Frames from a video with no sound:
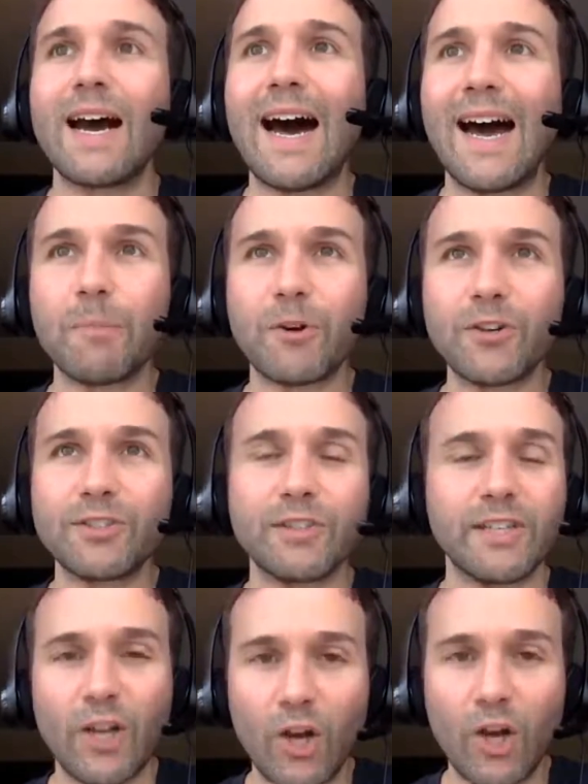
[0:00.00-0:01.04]
I
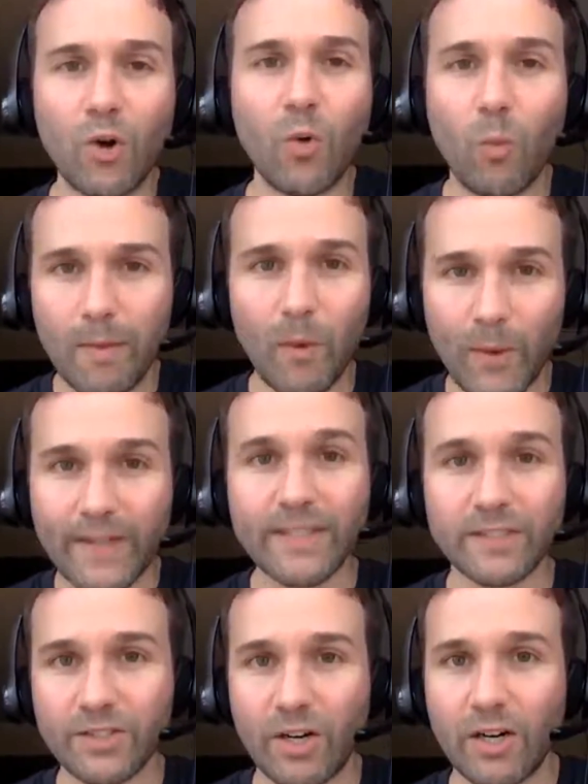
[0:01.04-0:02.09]
personally know what my
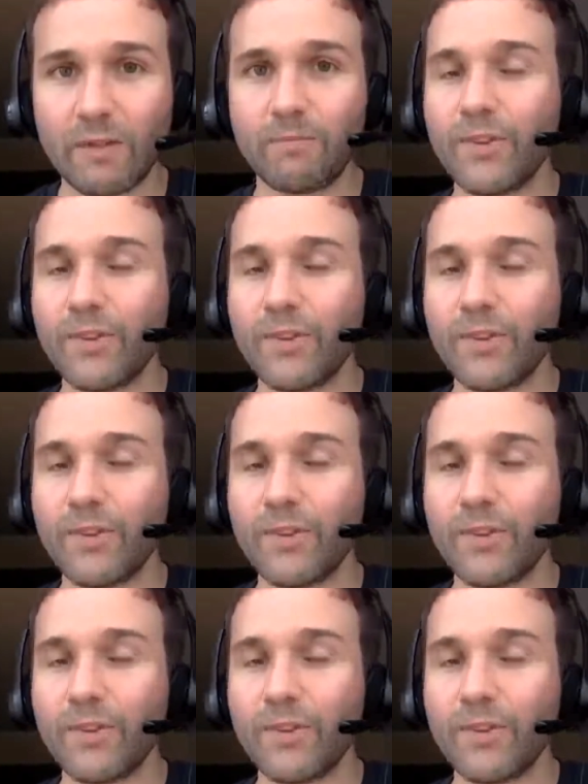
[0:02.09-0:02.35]
weaknesses are.